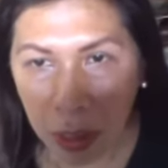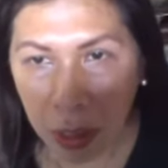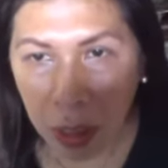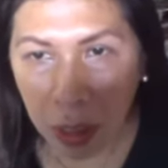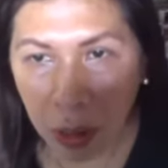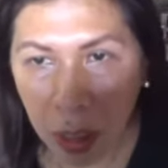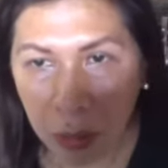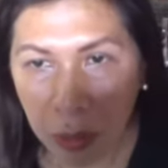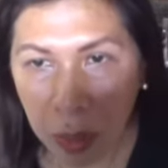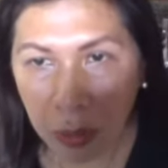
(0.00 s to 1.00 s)
you know, a
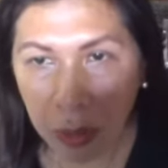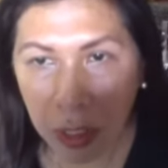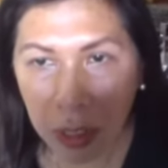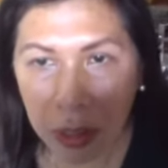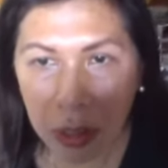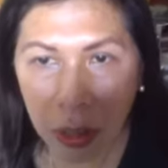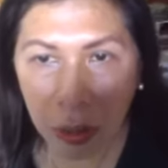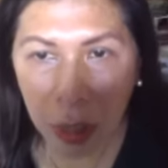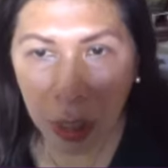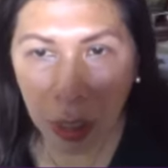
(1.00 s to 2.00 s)
mute thing's
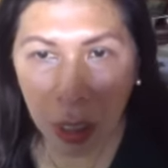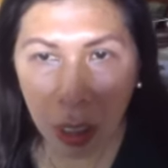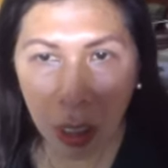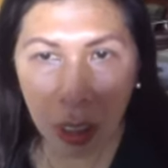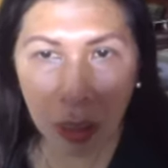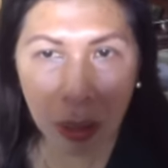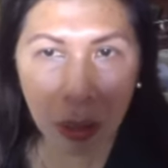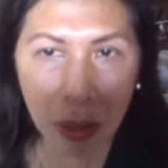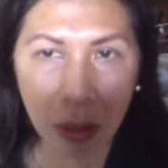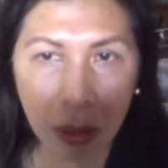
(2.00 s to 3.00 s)
going on.
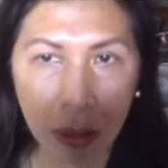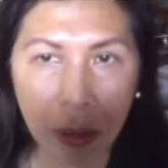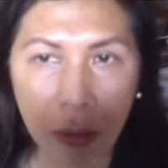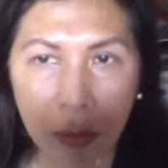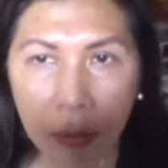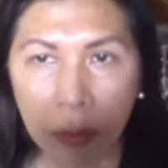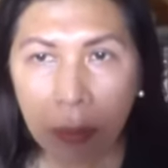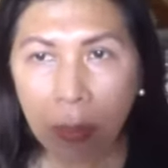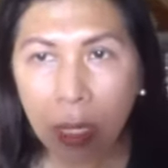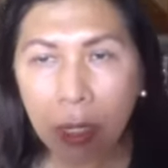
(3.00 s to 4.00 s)

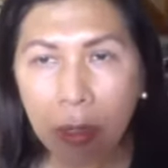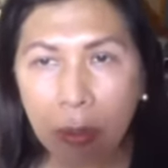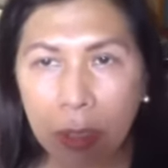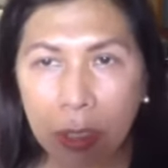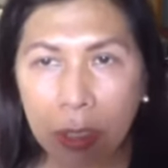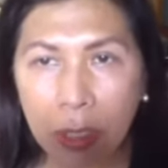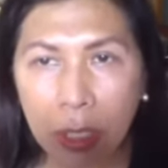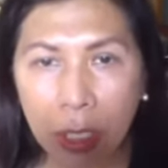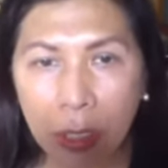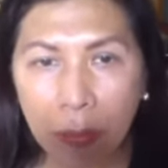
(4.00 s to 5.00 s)
I don't know what to
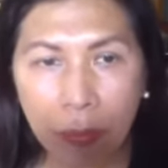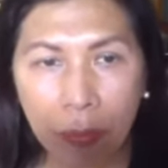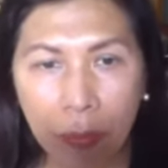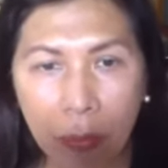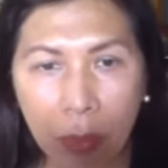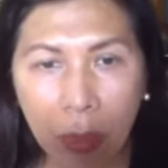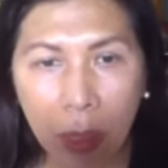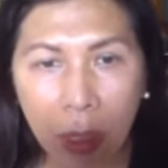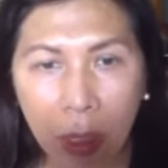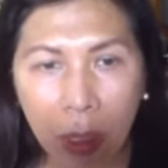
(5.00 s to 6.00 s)
say.
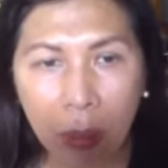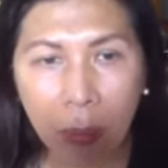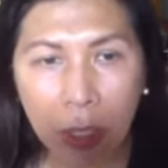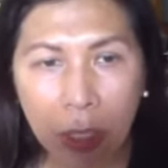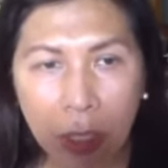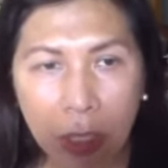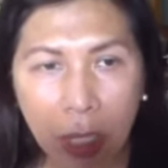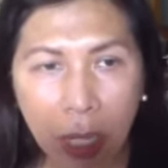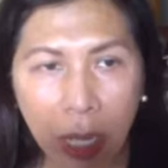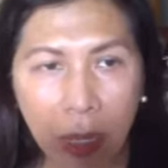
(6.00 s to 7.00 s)
But she's
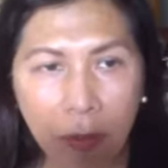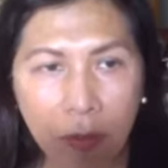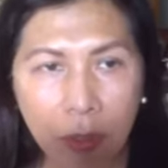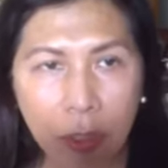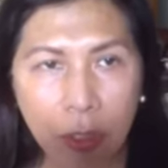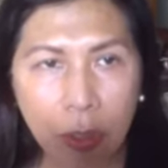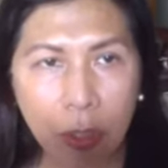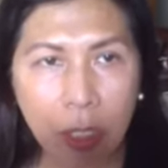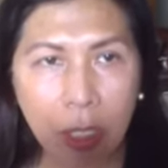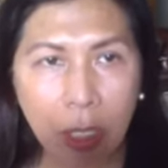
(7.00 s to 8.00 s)
left, so
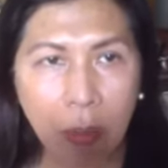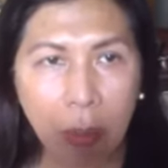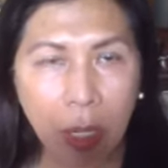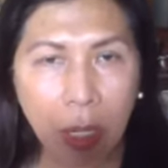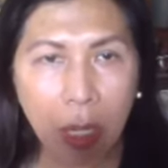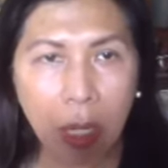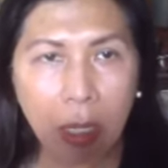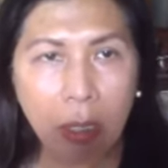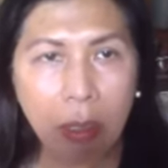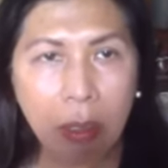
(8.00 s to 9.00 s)
he can come
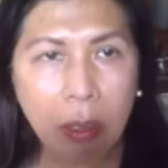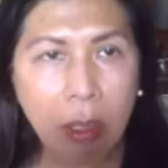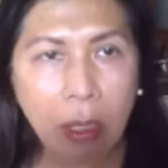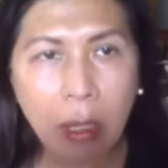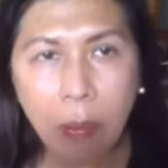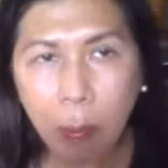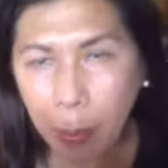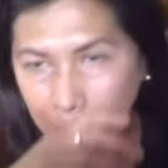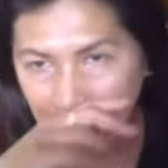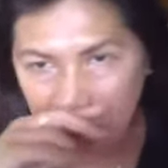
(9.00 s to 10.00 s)
on.
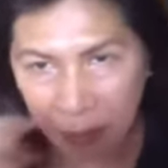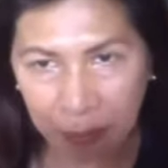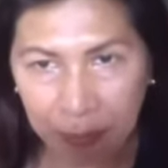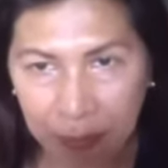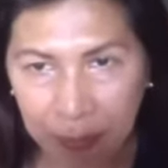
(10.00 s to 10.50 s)
But um,